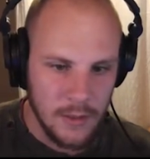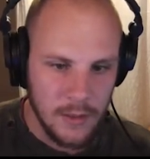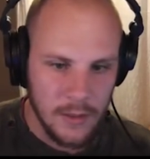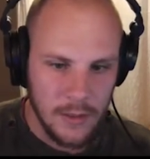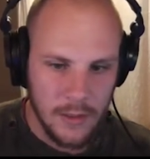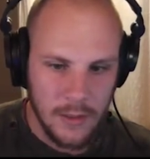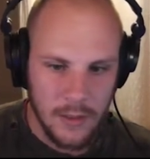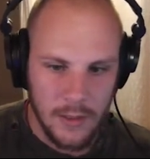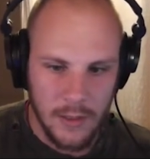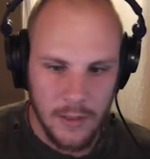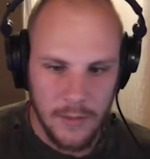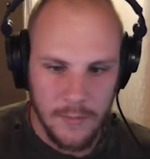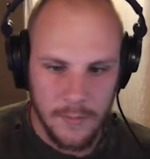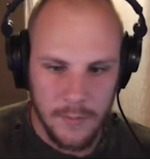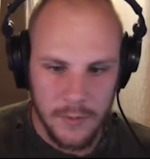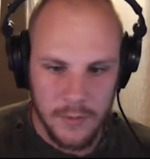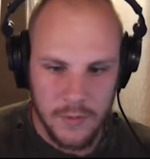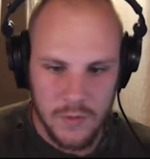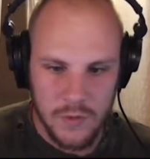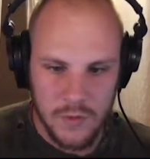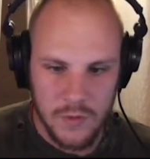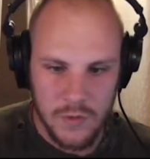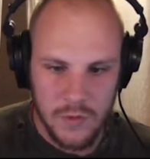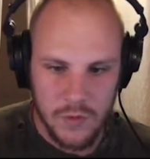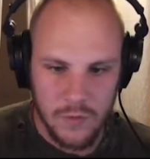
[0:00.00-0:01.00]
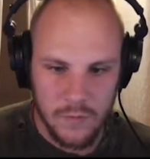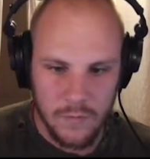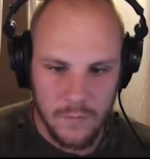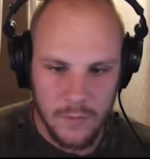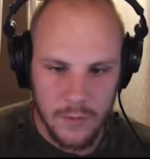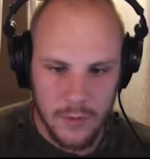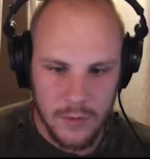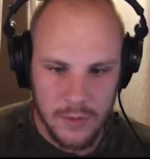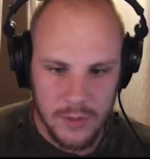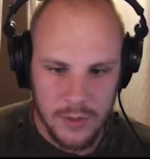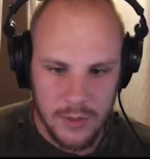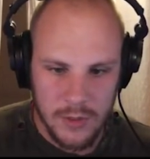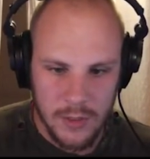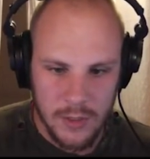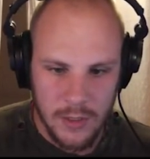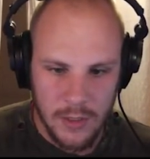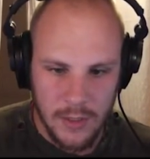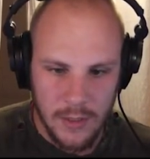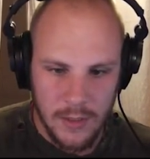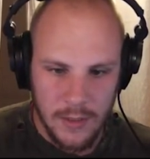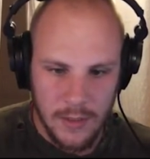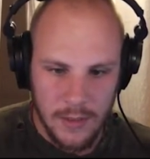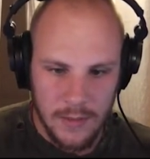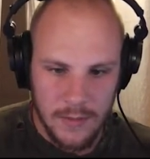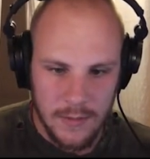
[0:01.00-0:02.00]
But towards
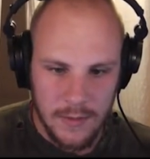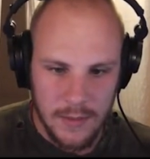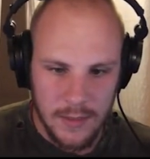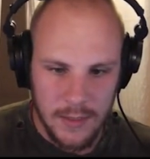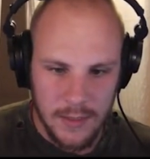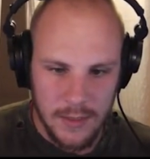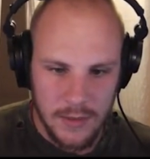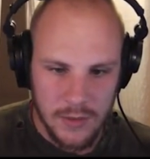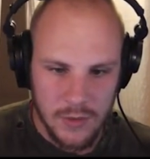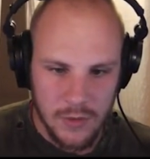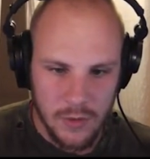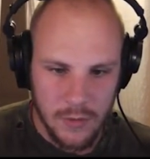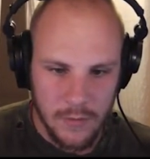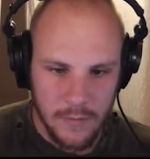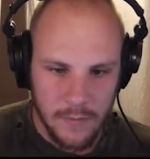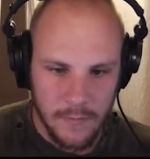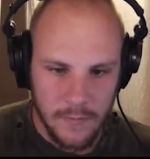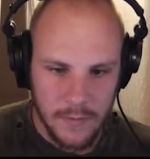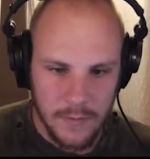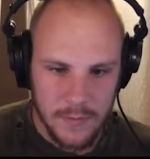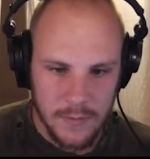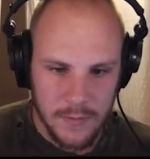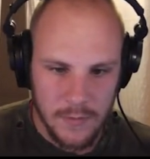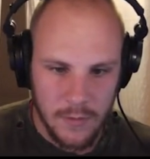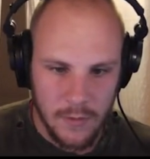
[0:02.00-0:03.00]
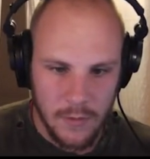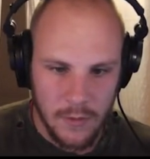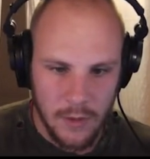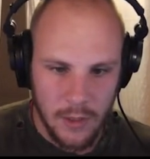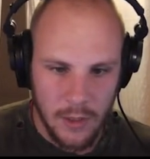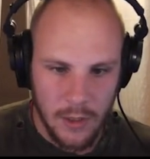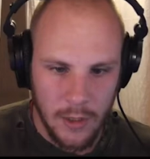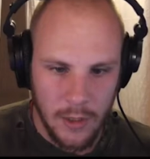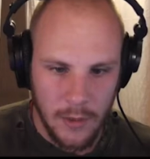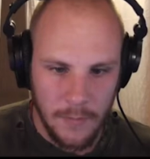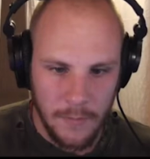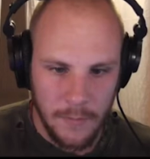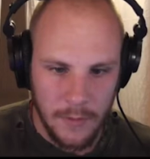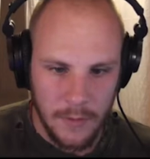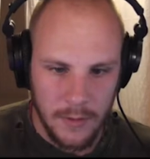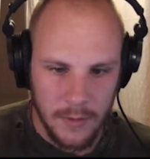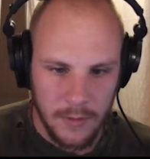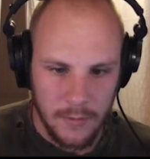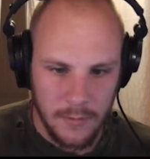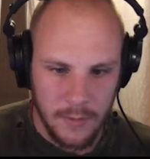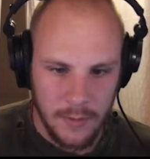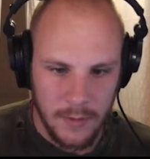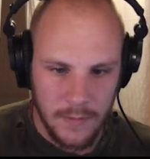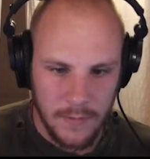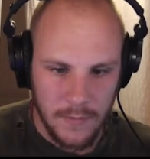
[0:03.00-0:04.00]
the intro, we want to go up a
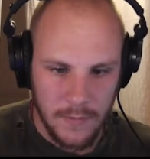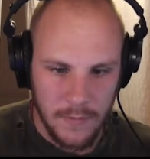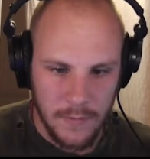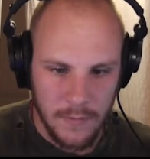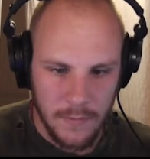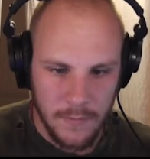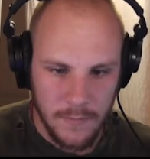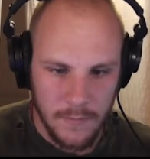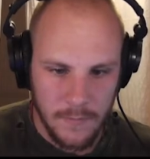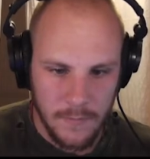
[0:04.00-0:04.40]
little bit